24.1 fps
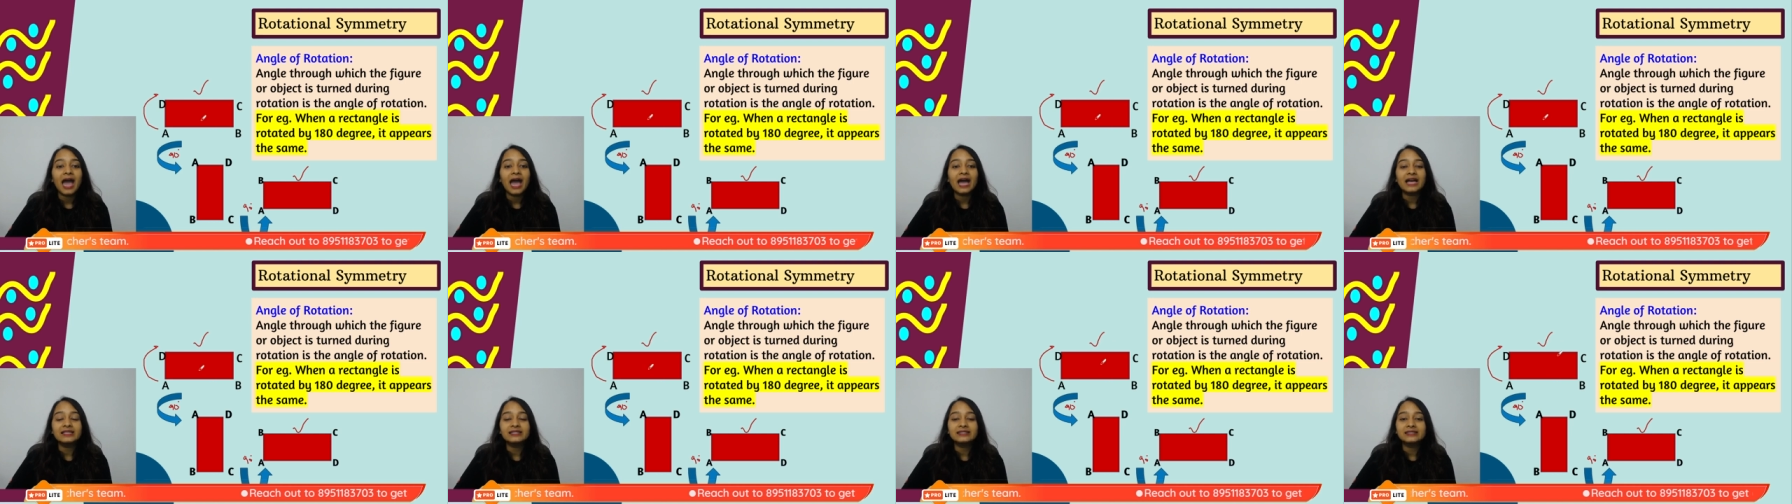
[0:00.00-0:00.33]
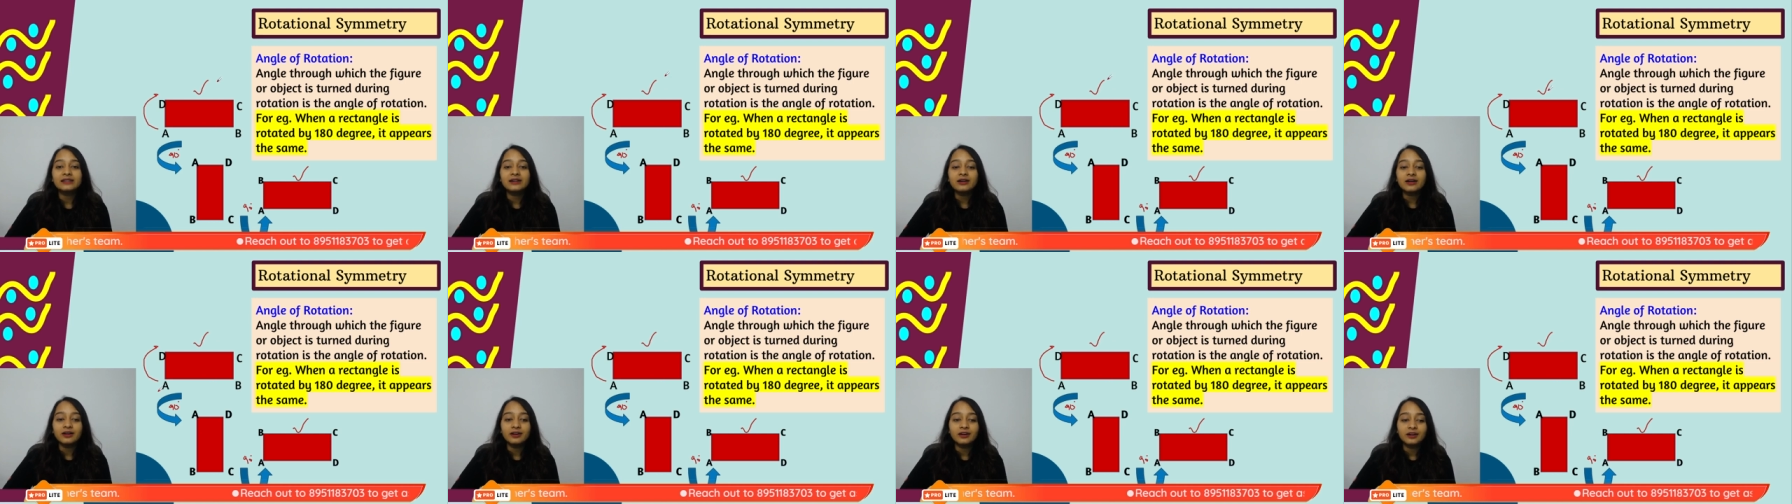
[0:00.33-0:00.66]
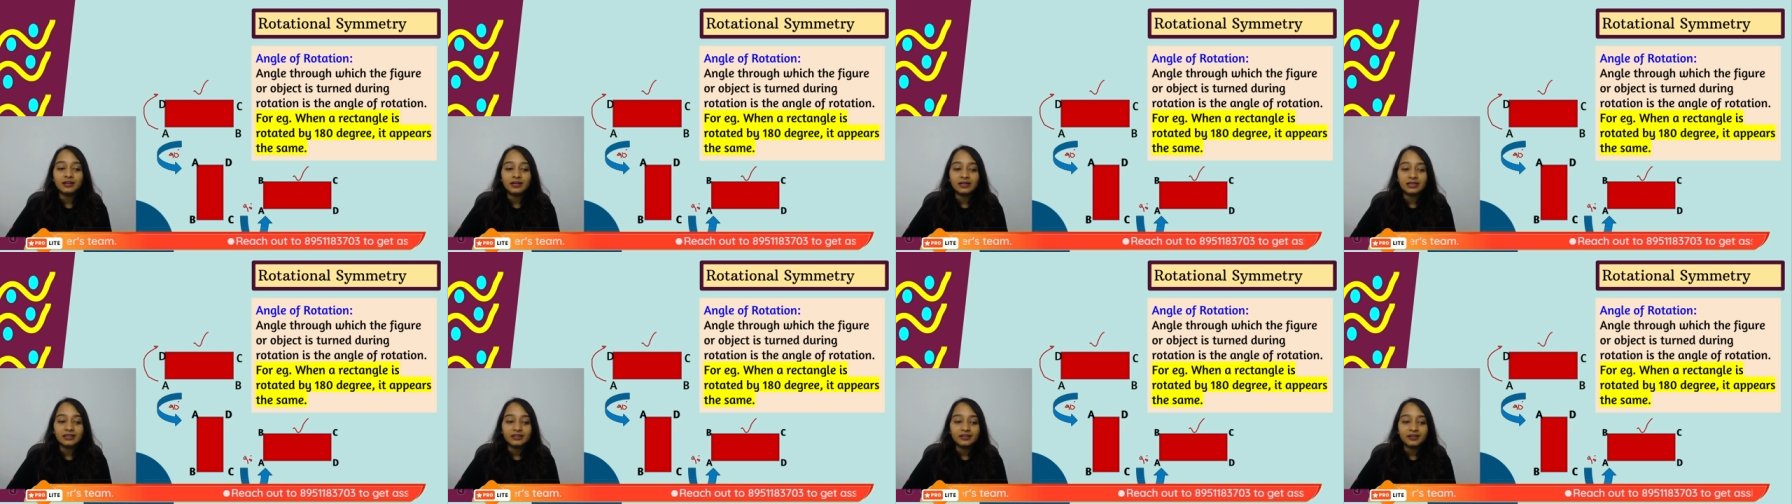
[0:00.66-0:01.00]
as the
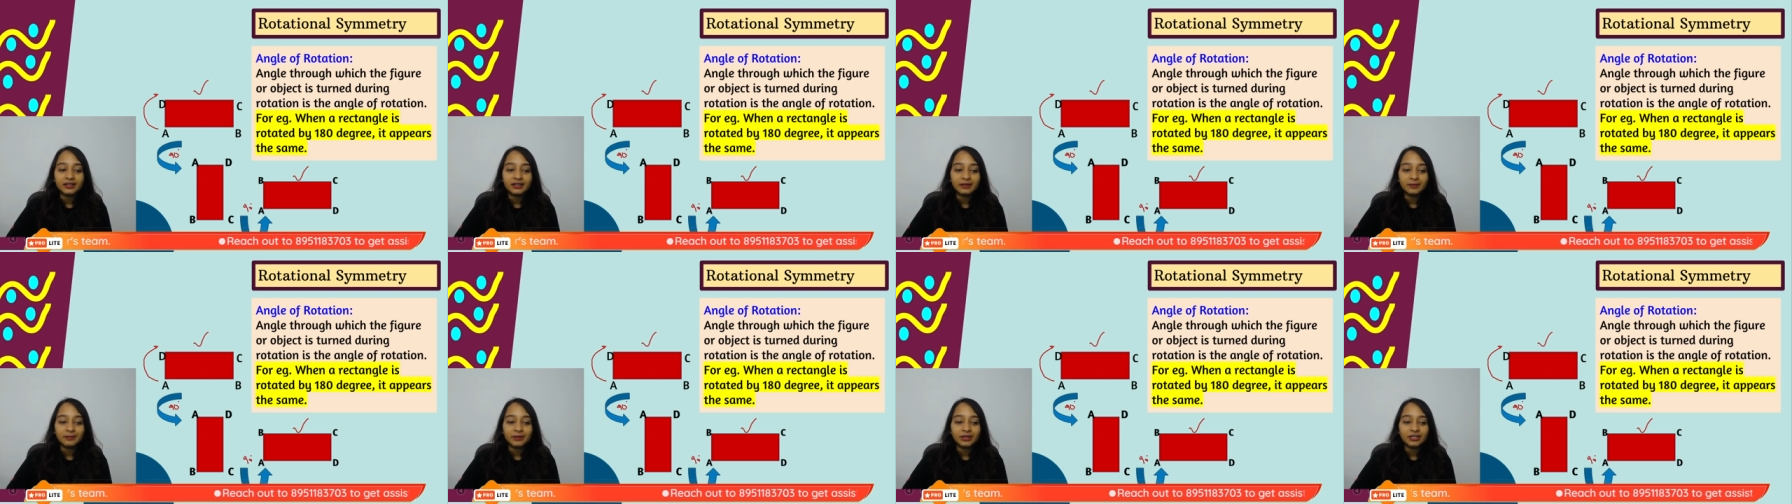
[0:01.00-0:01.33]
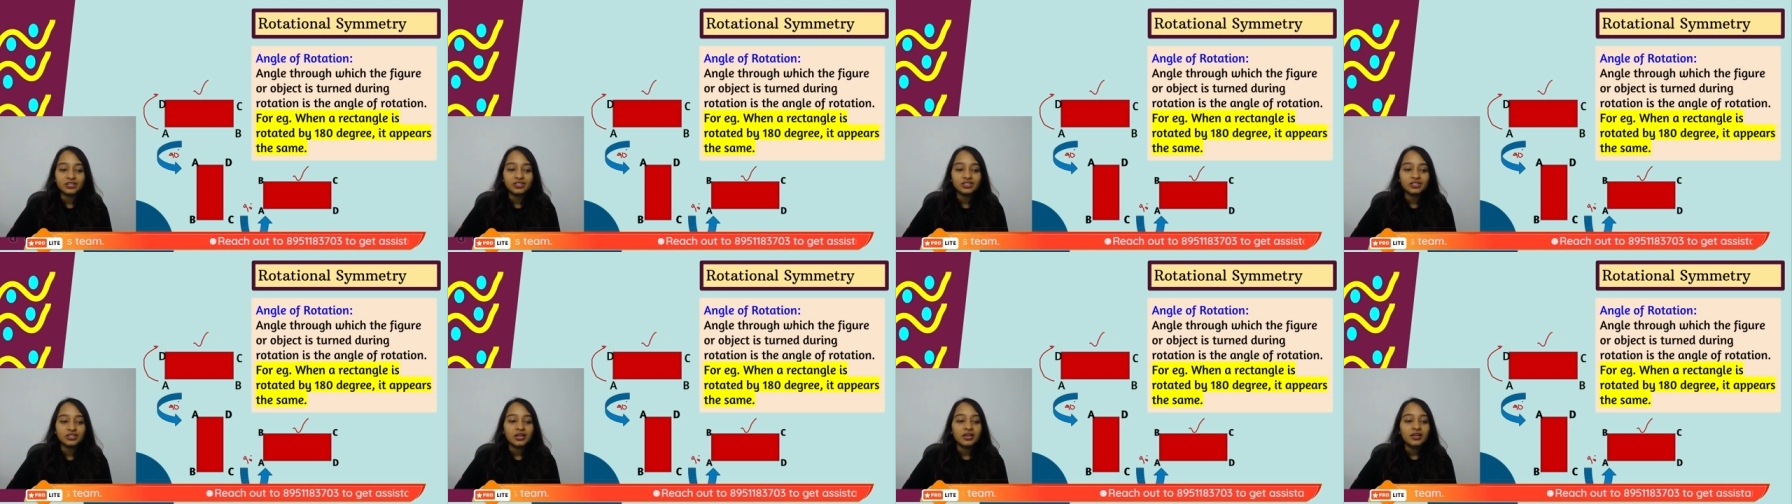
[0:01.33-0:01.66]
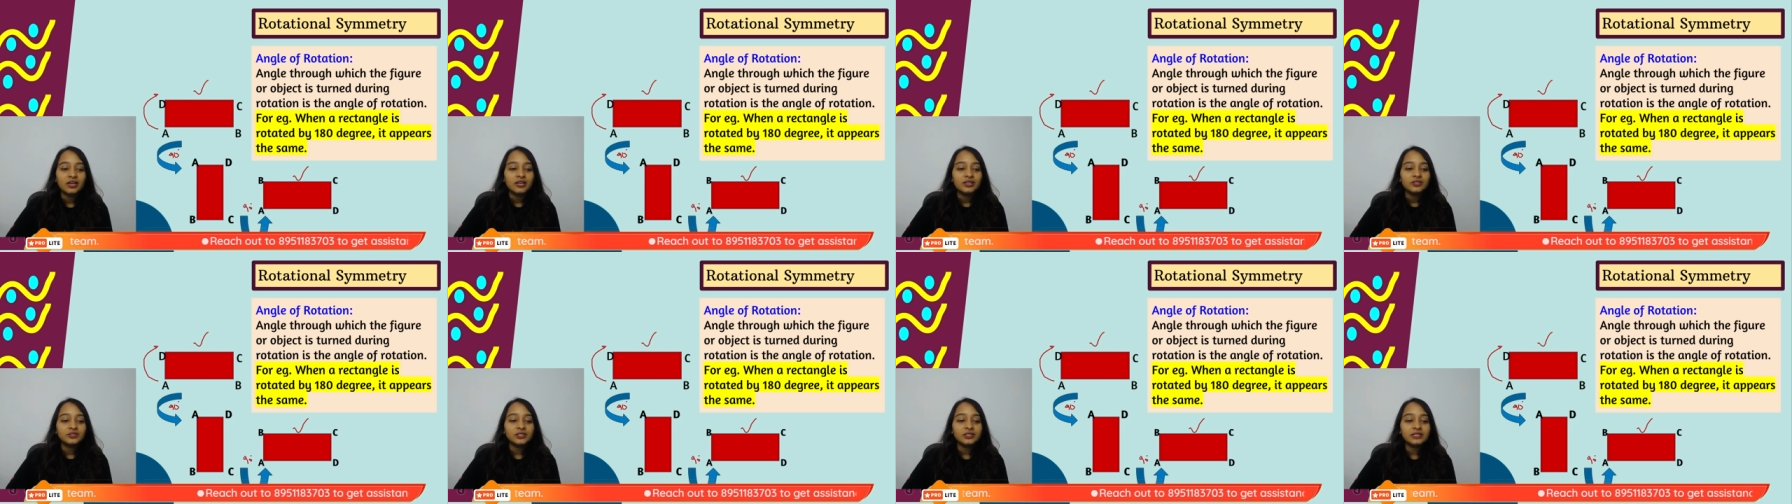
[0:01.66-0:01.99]
earlier image.
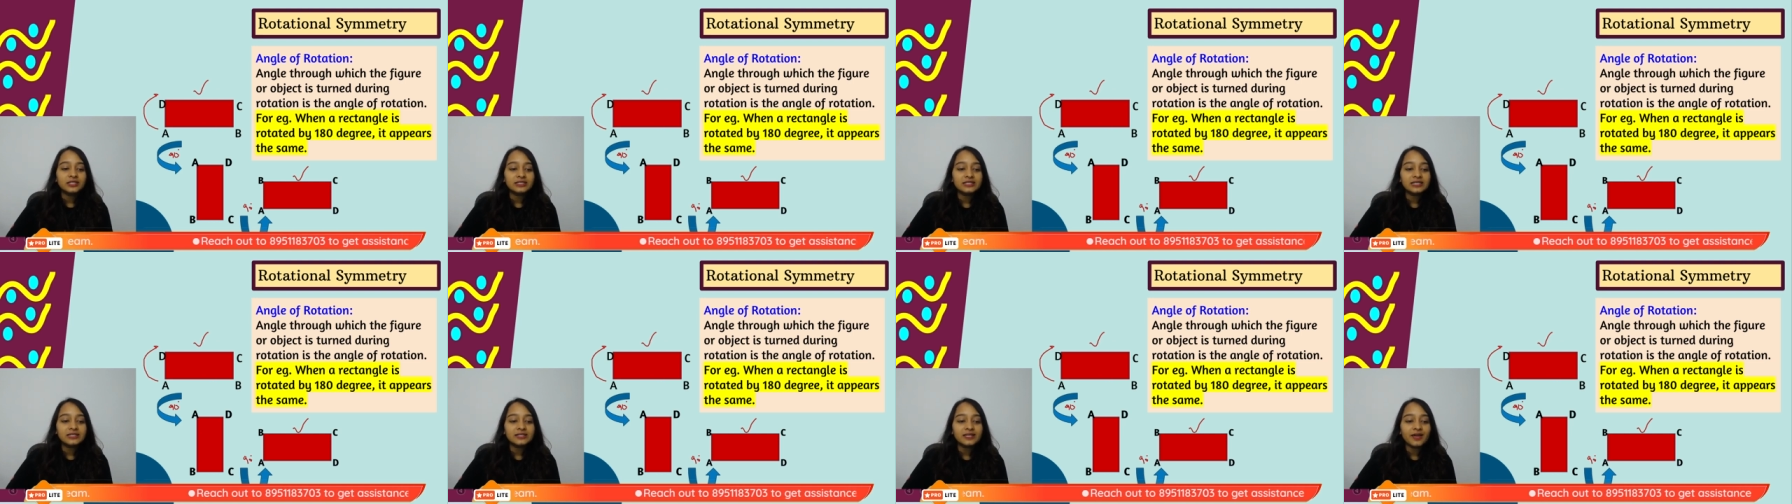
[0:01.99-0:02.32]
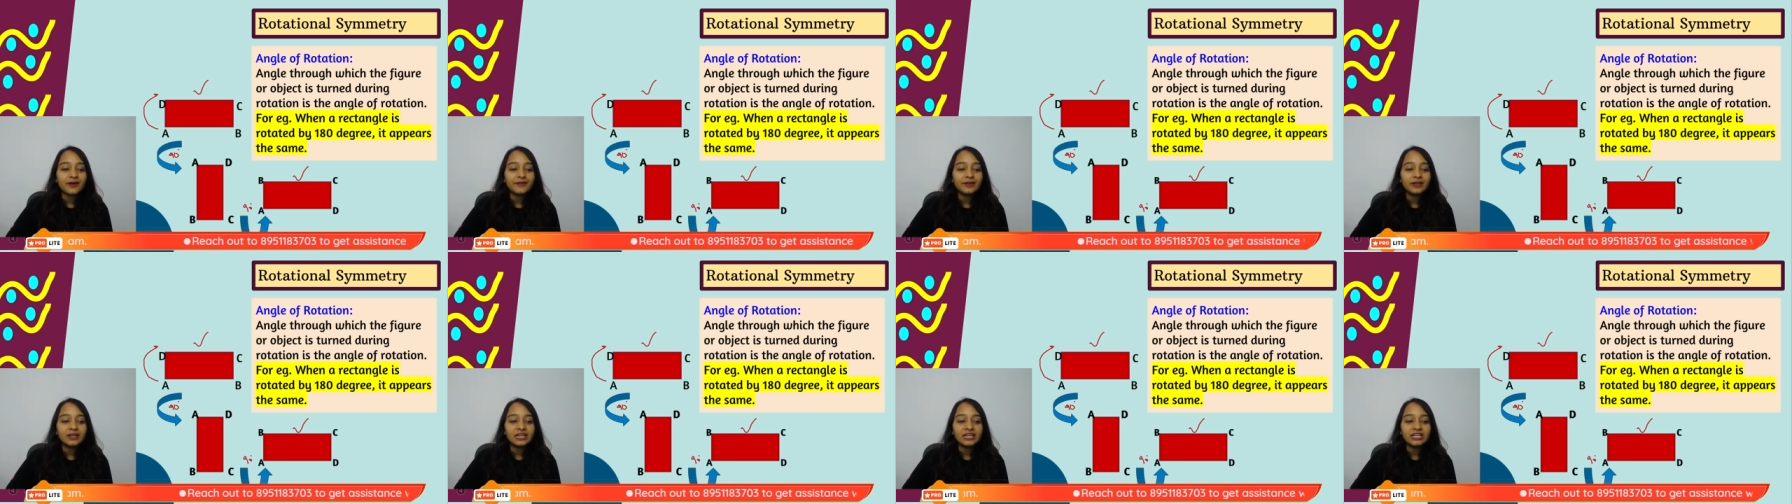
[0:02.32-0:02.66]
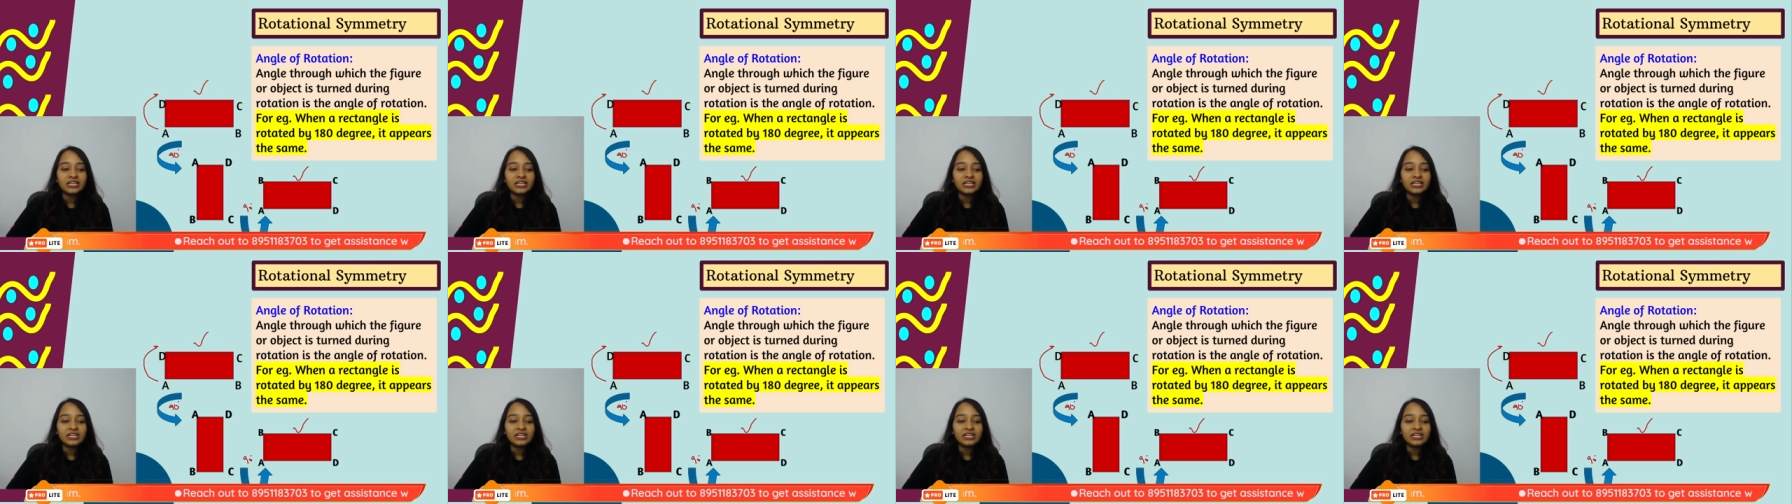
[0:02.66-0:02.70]
So this is our